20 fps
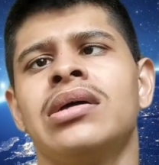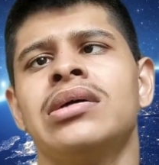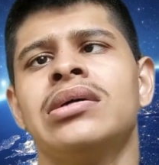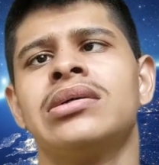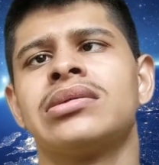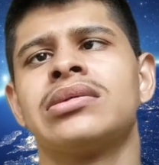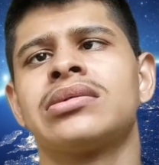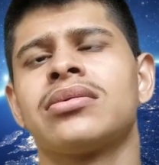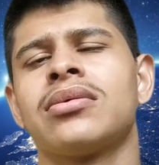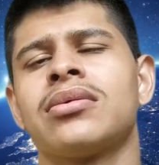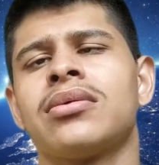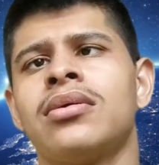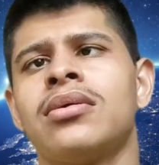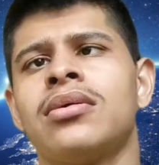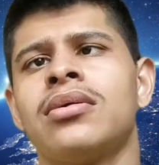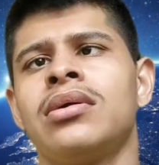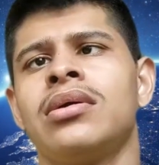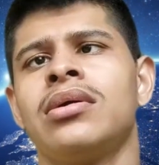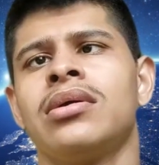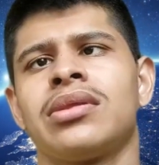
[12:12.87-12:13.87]
So
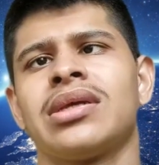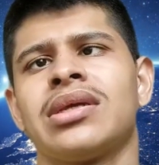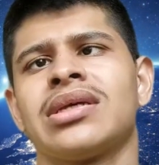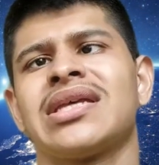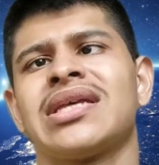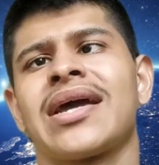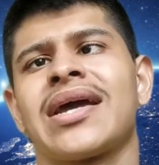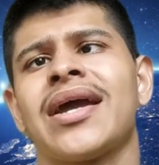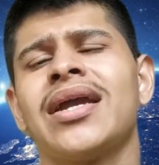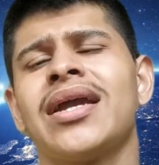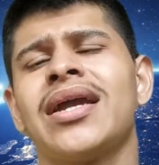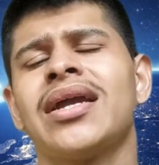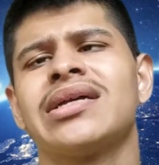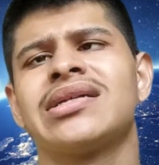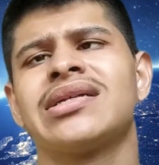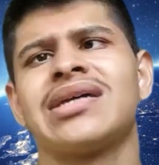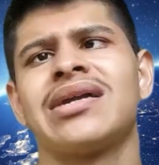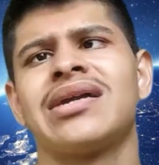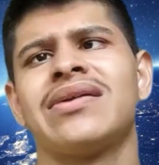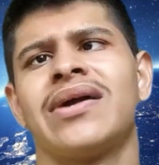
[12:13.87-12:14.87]
the second
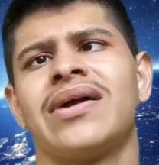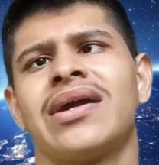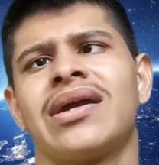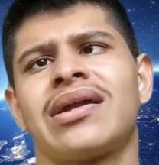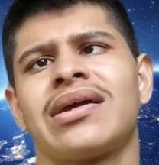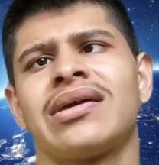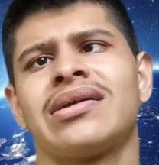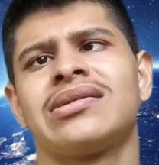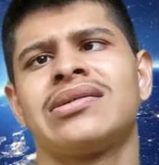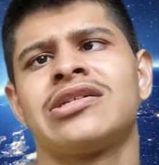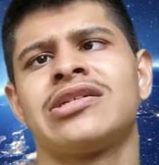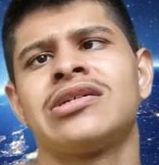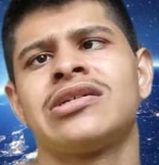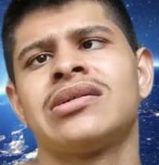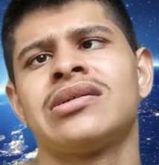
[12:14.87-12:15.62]
disadvantage